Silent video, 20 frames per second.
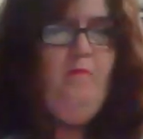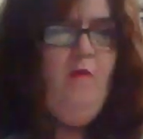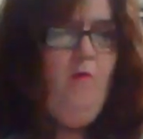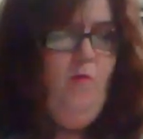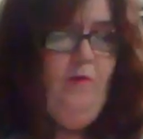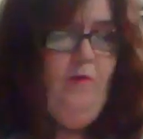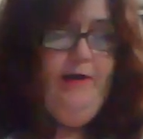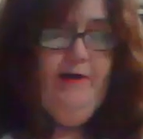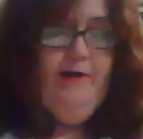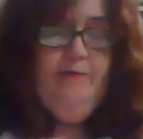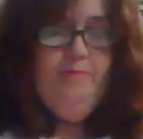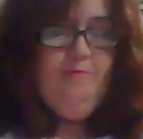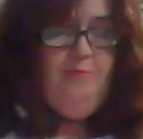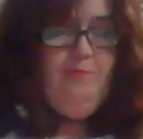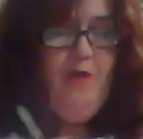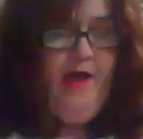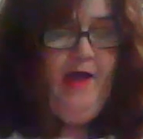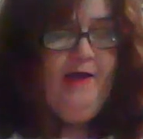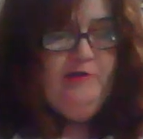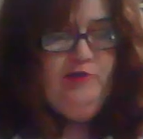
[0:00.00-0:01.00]
when
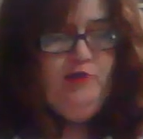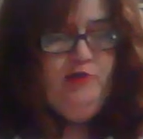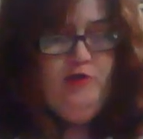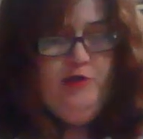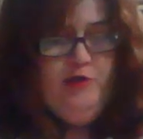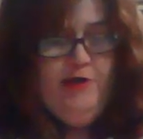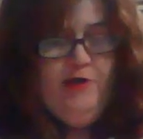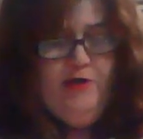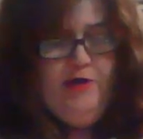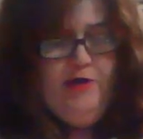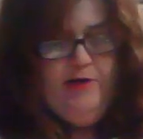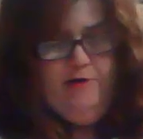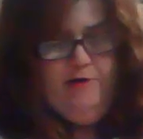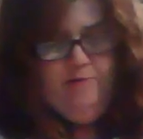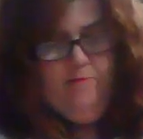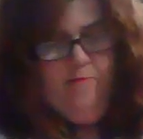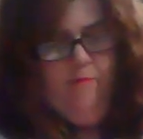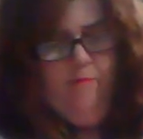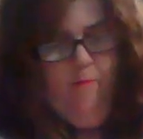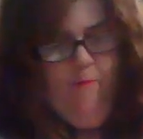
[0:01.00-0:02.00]
actually you didn't.